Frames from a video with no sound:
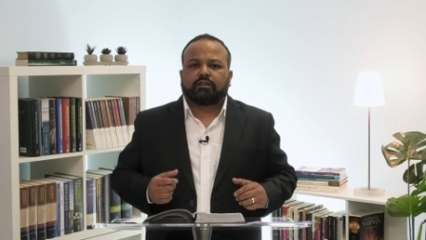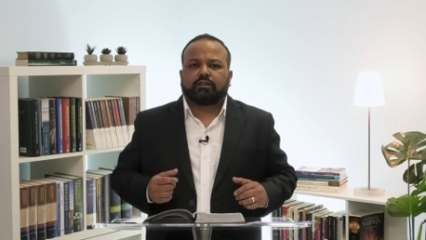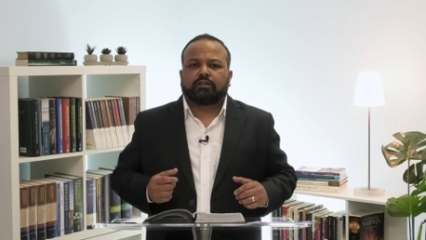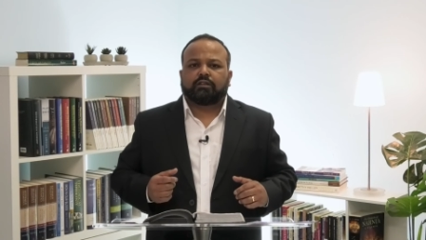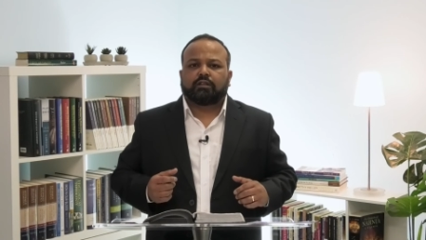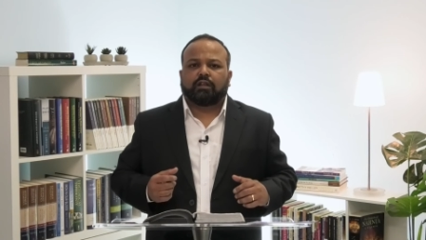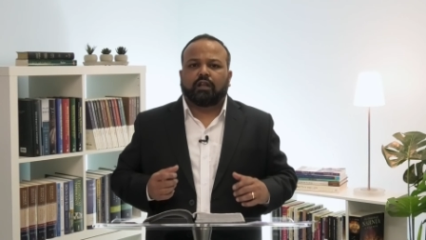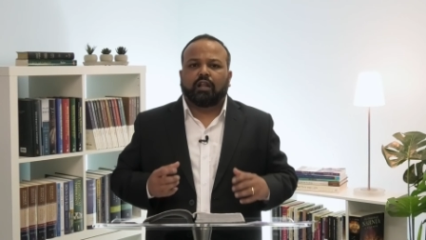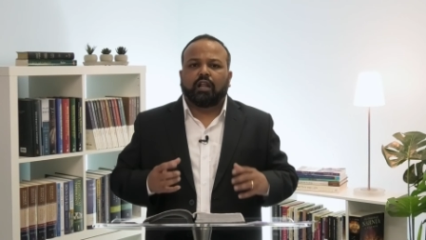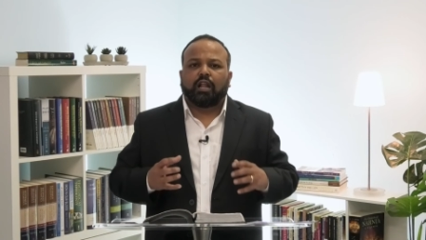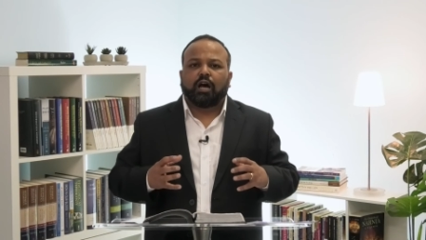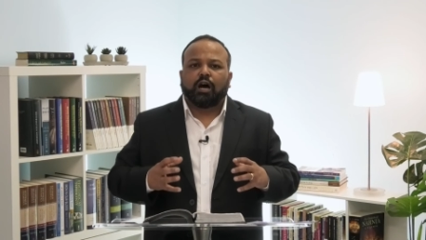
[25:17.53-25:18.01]

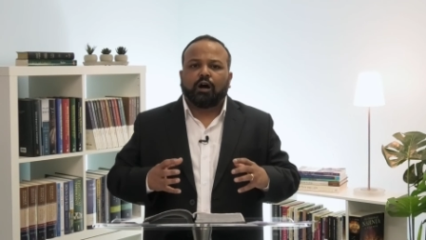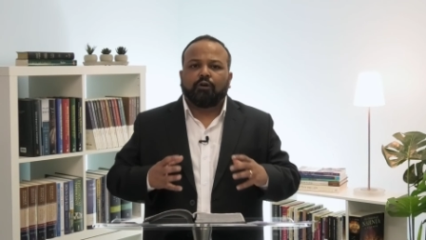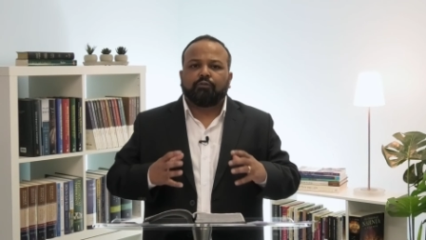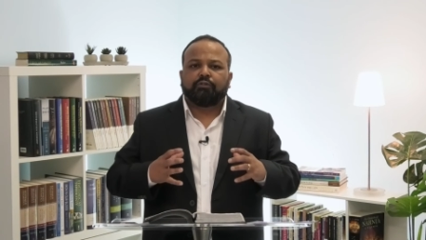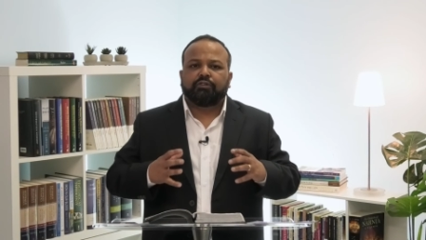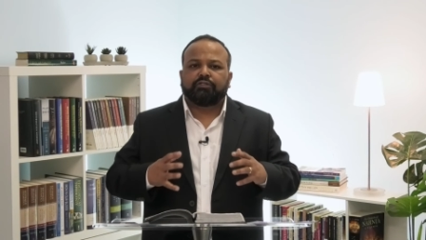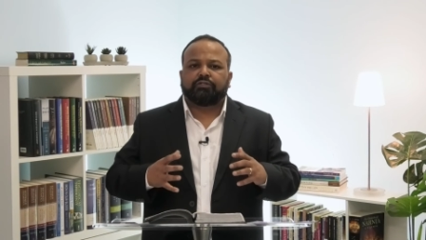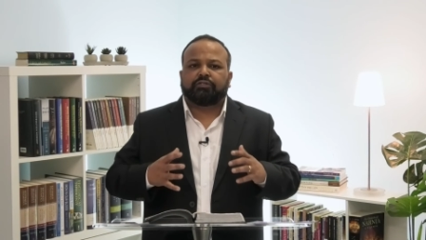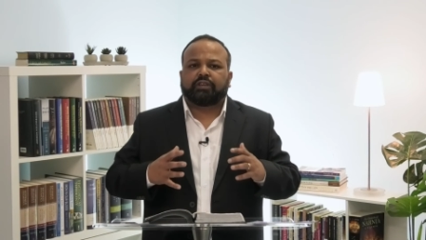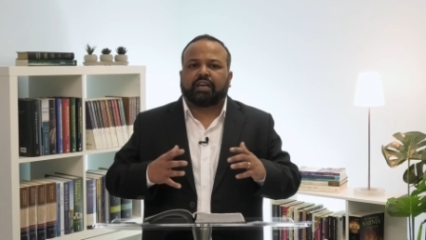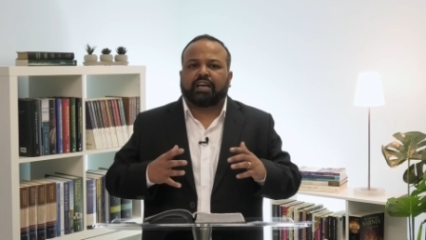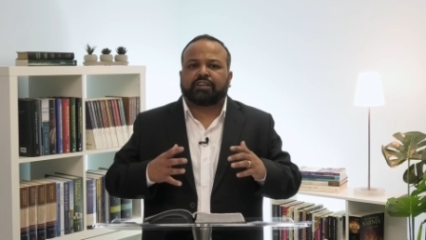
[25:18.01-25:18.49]
Love
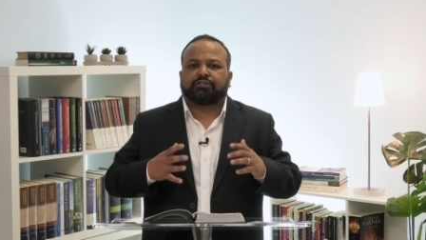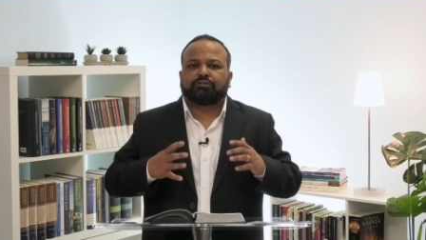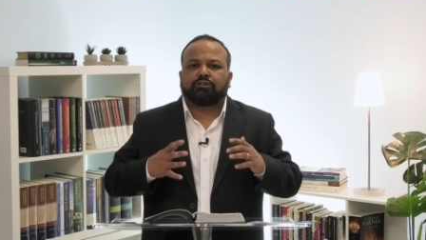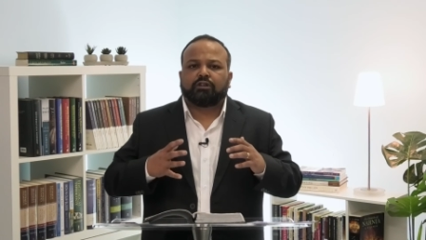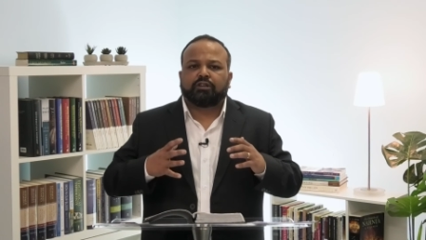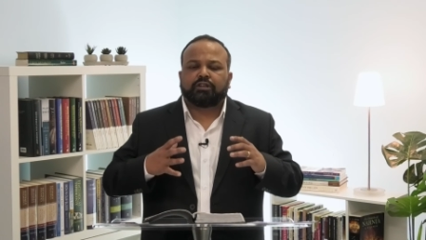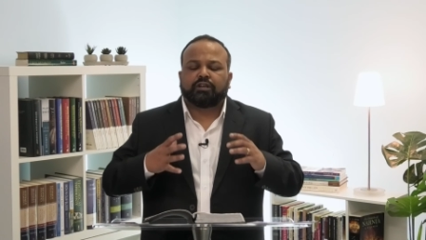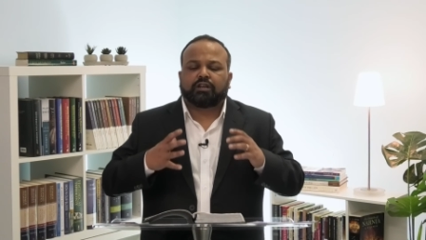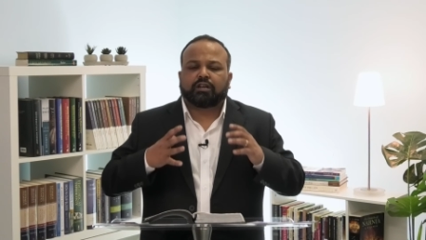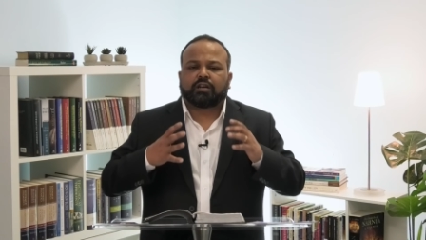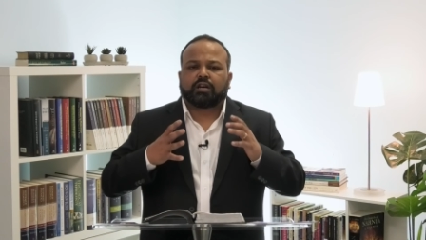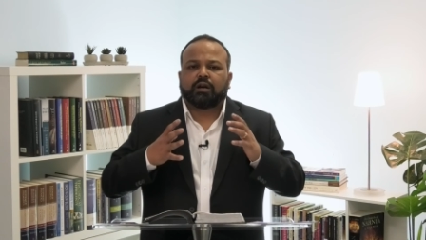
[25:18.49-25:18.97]
is
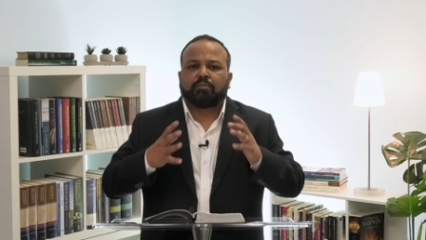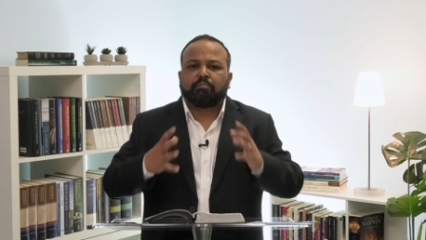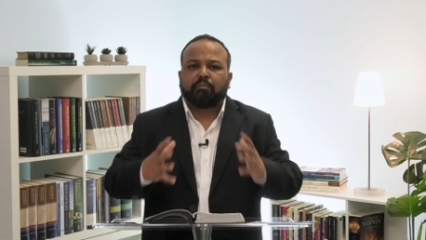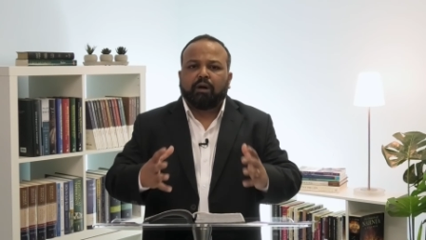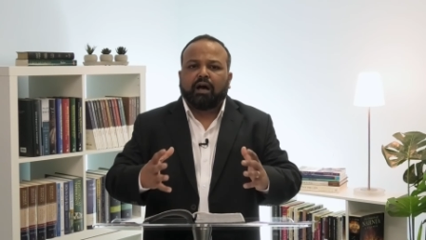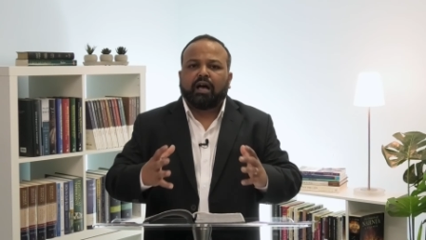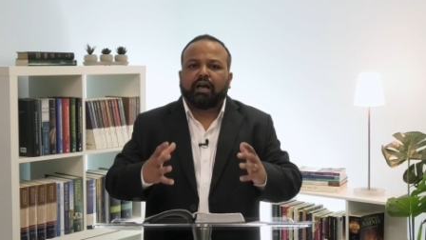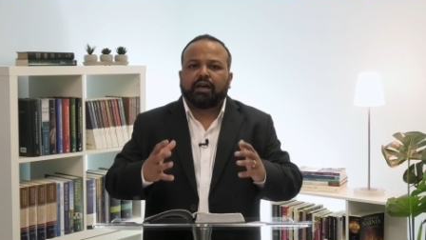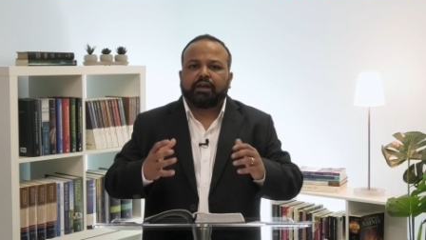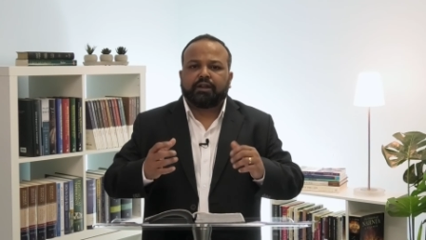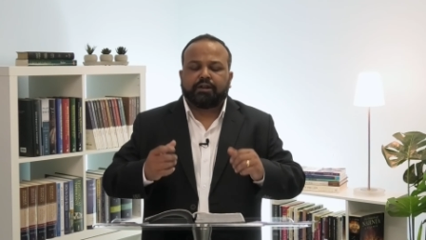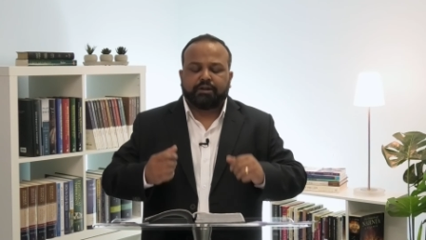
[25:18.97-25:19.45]
actually a
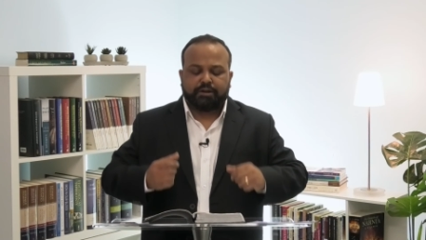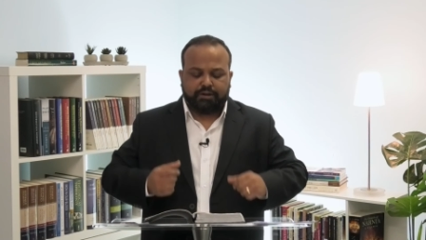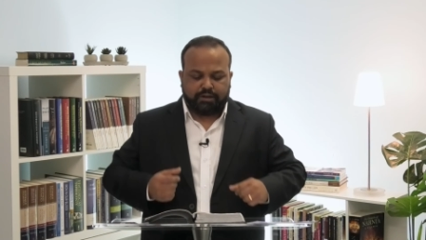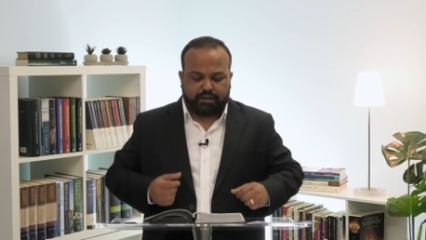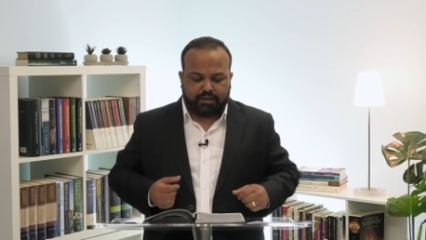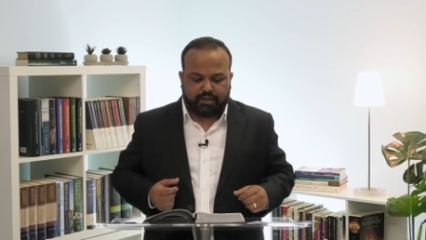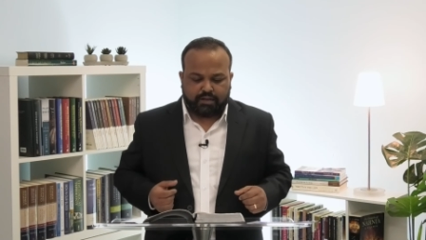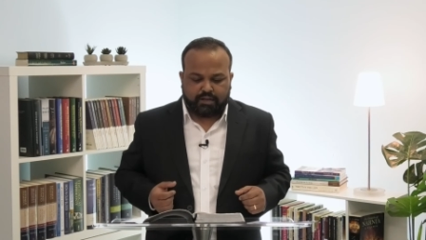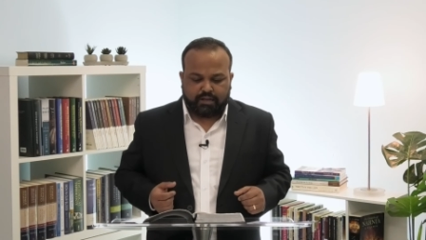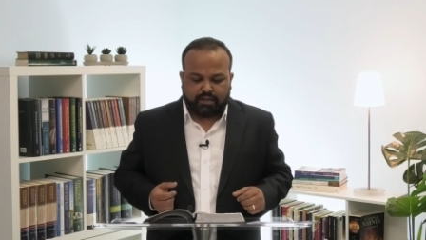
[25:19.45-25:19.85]
command.